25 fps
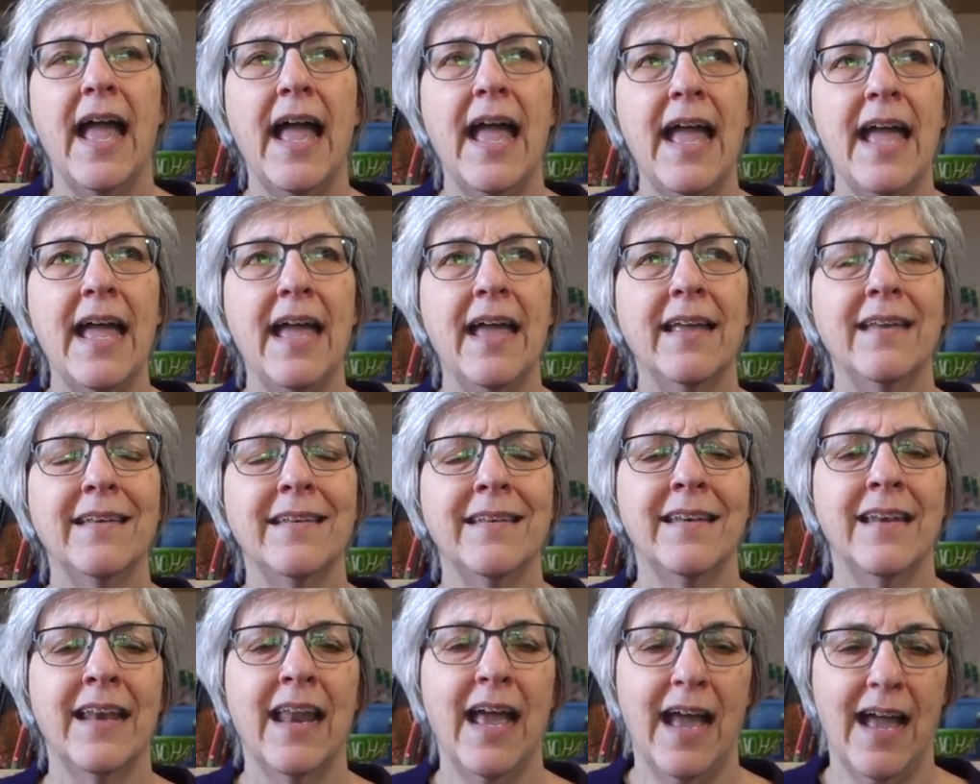
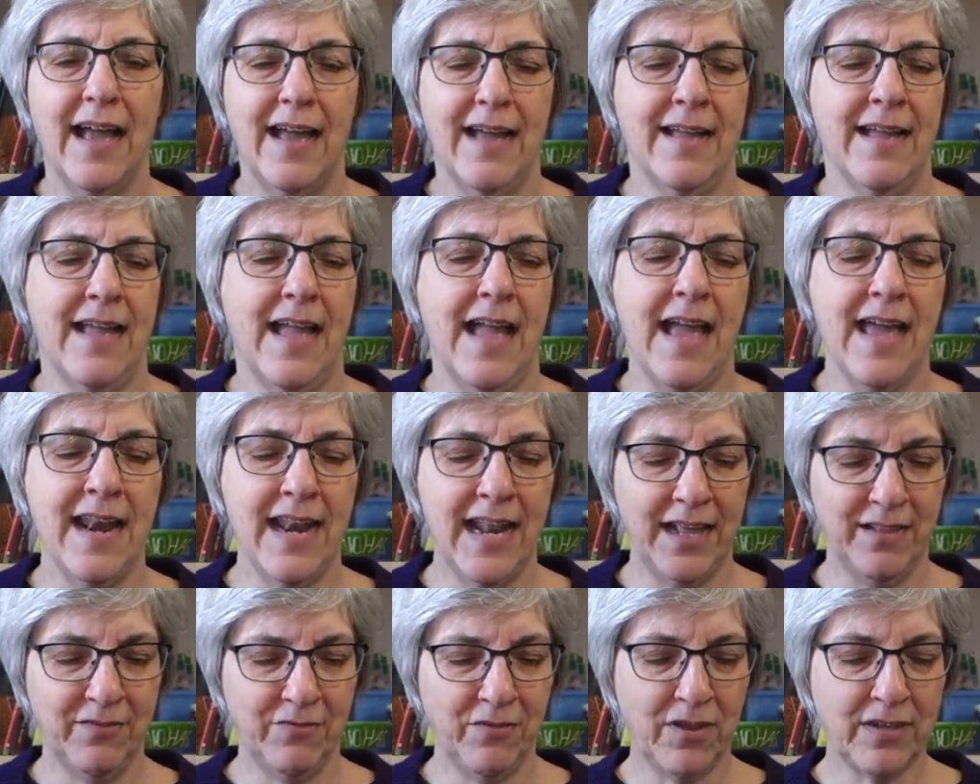And
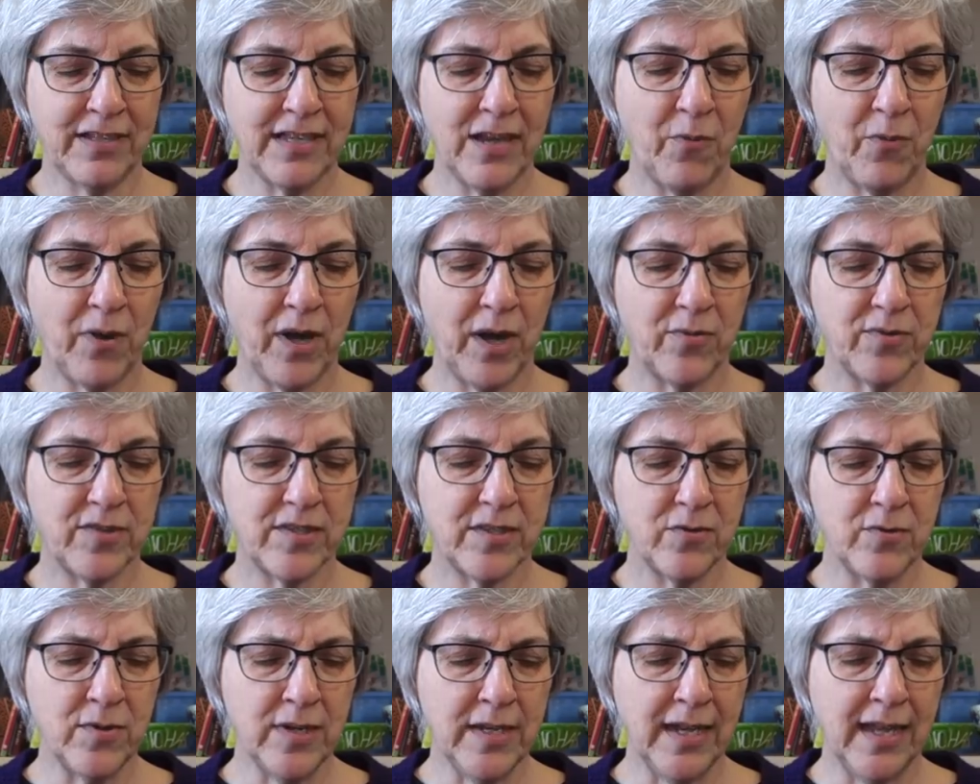I looked at what I was
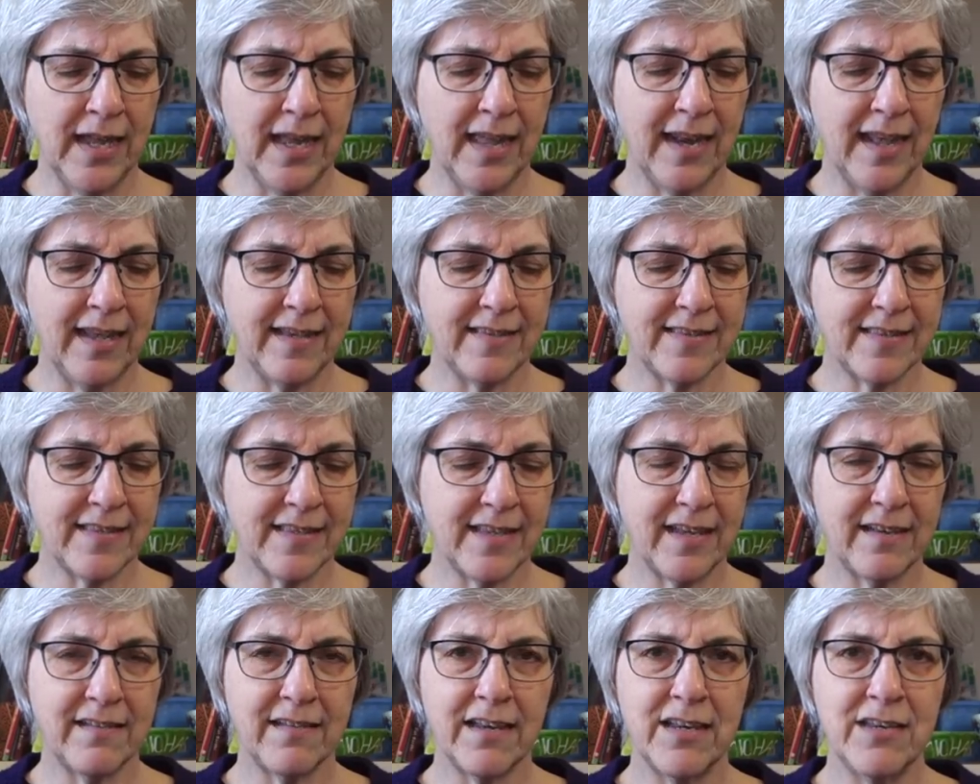doing and I
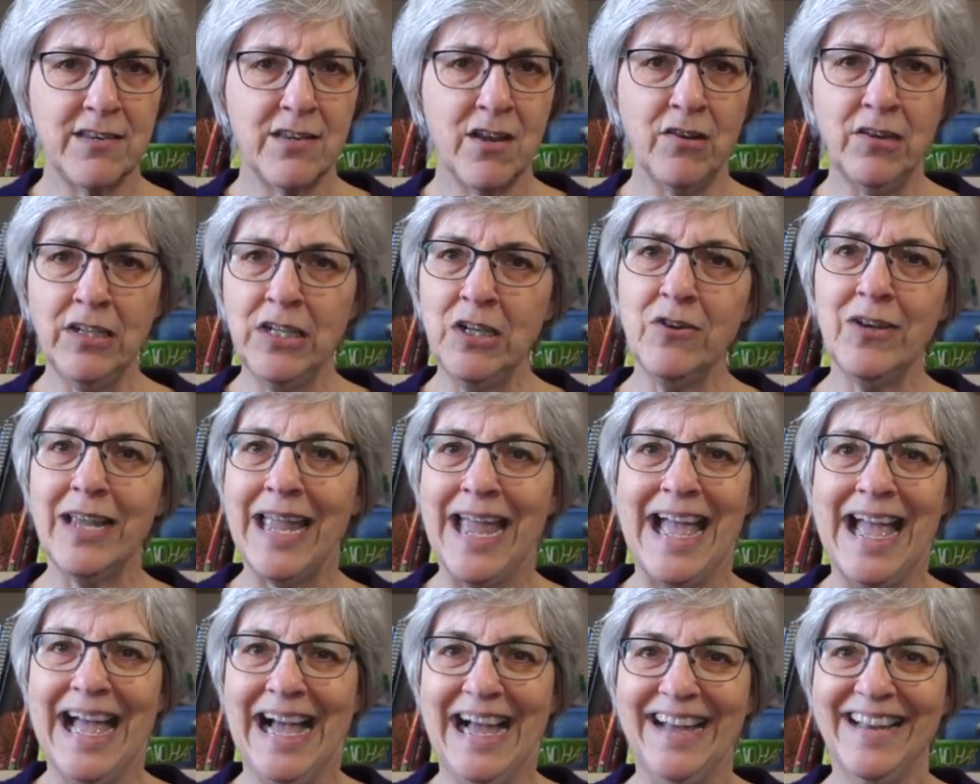said, "No, you
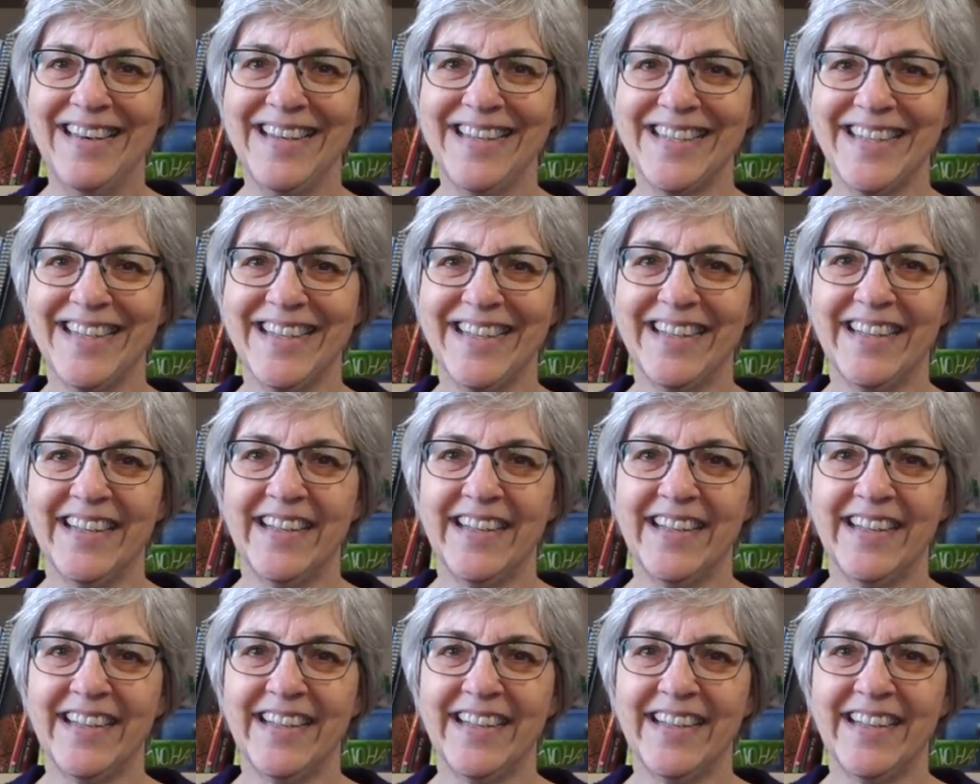can't.